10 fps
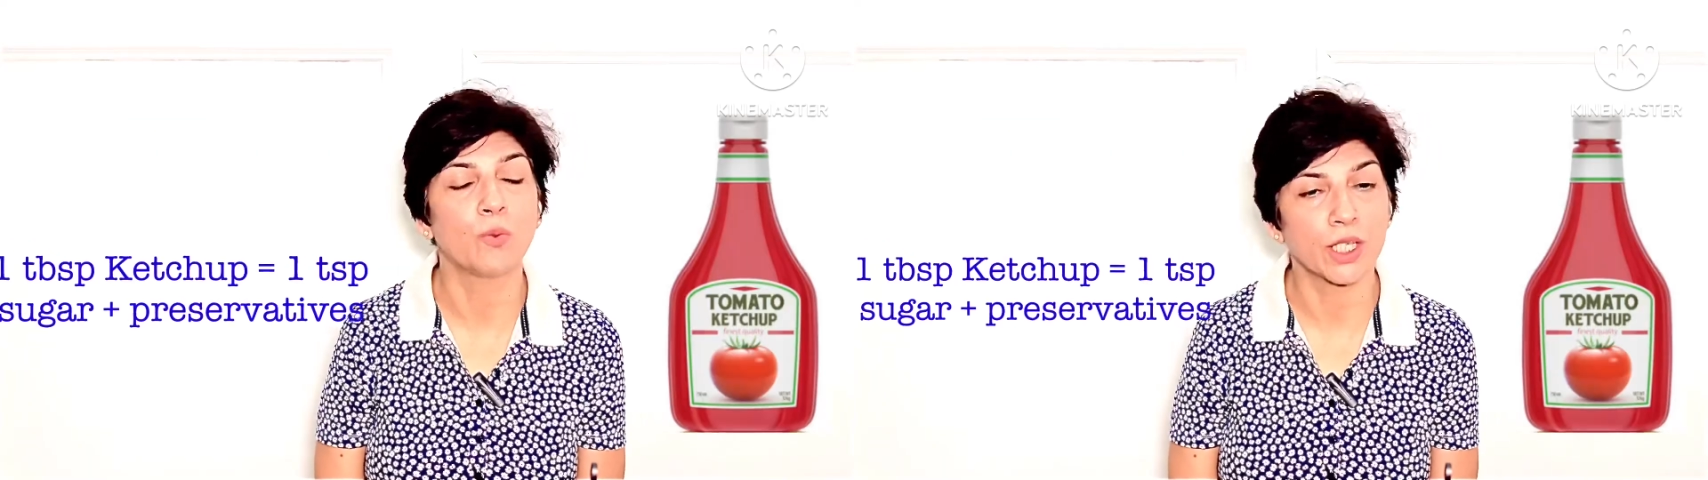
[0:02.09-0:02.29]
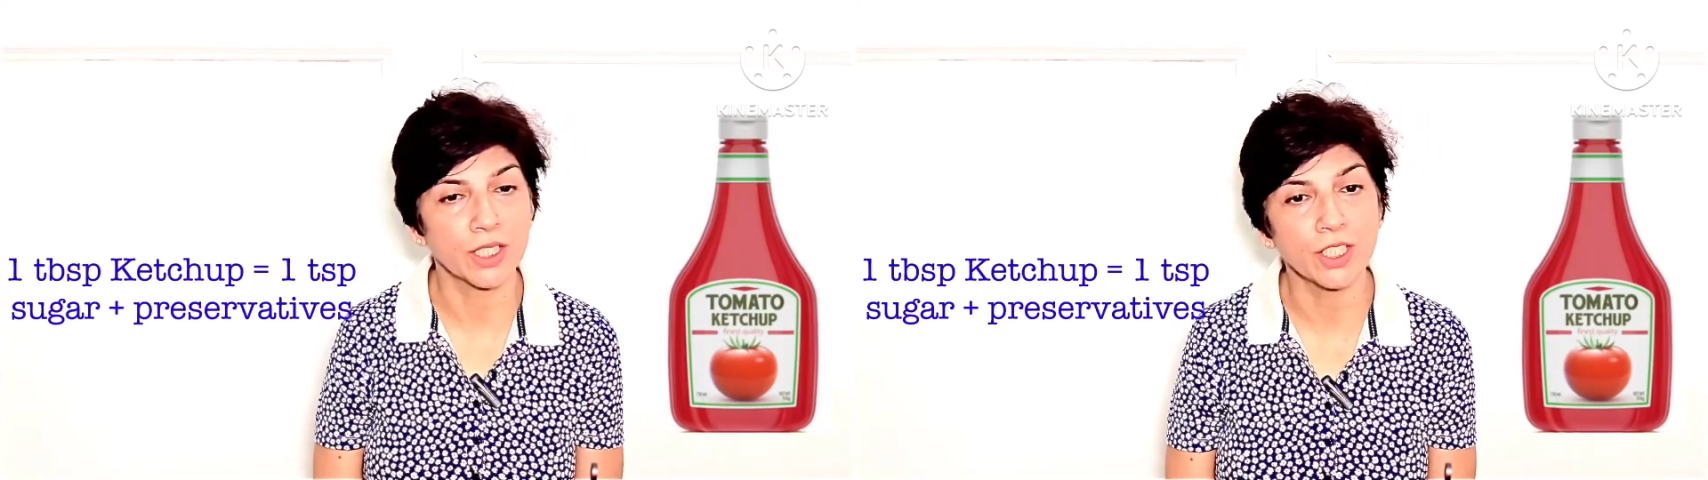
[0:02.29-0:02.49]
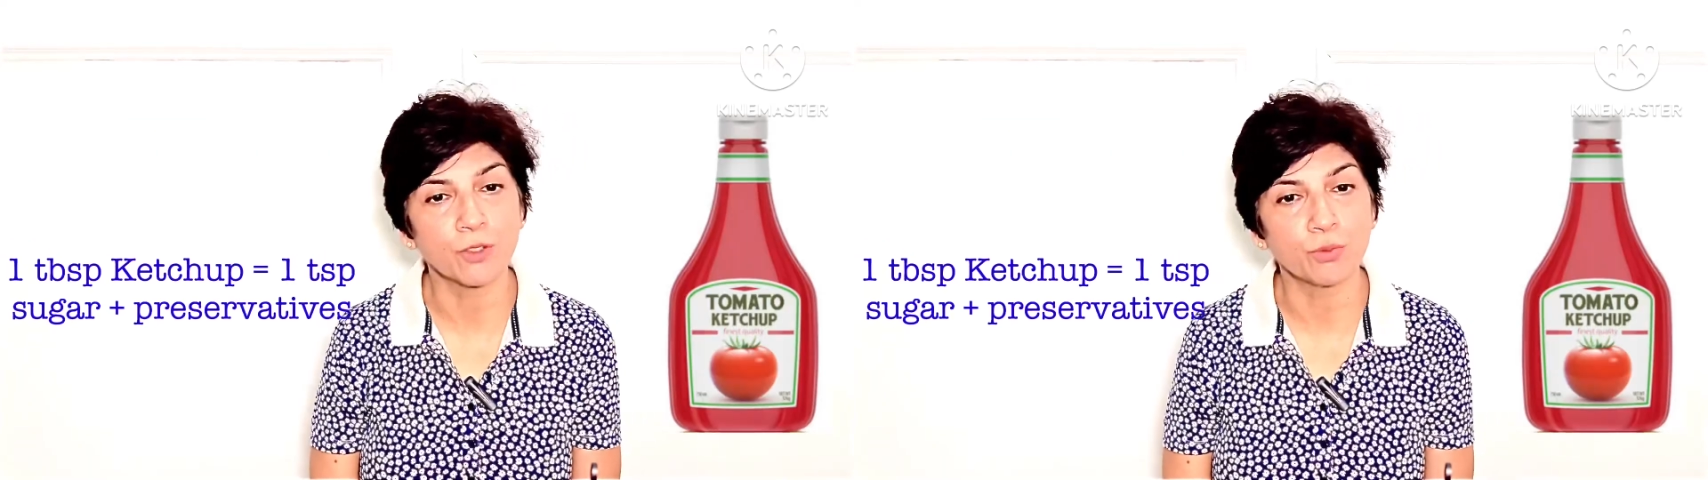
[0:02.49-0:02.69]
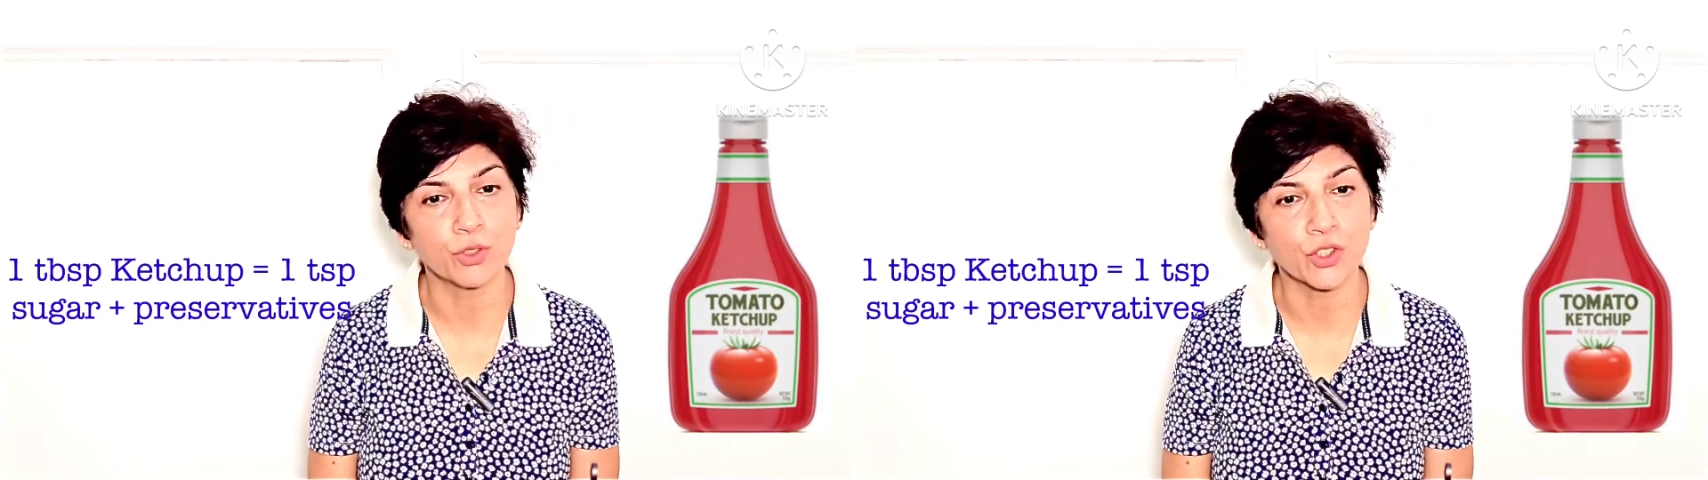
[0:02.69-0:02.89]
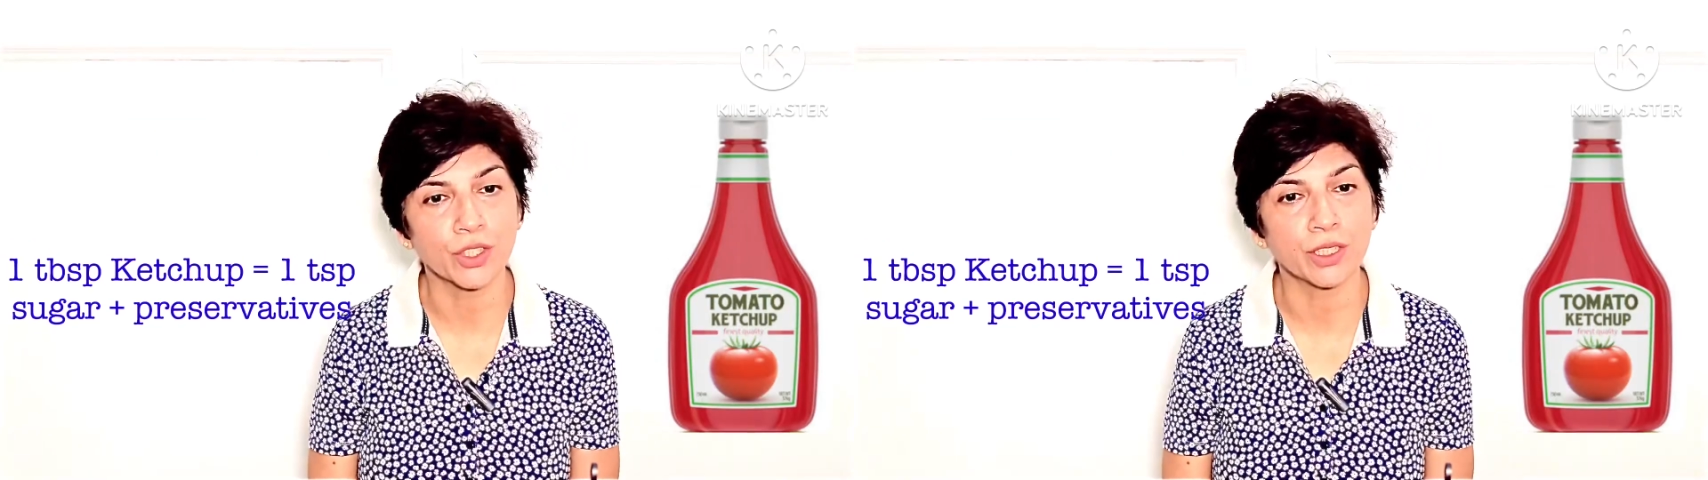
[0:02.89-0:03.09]
1
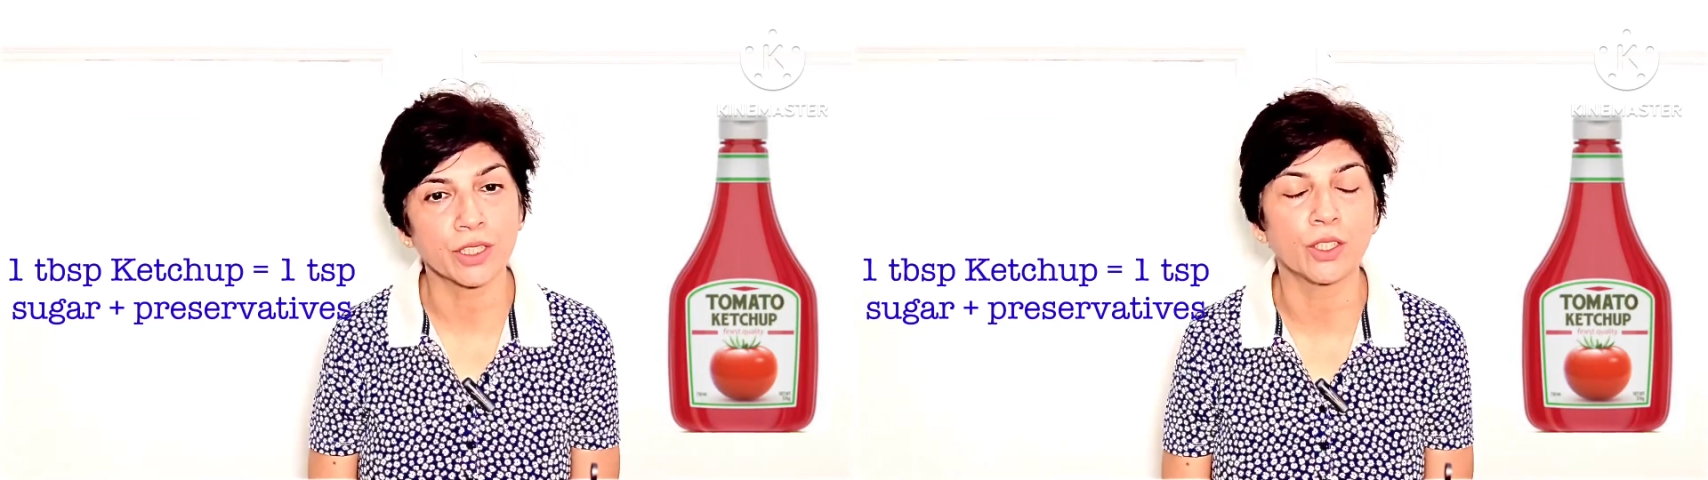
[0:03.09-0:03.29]
teaspoon sugar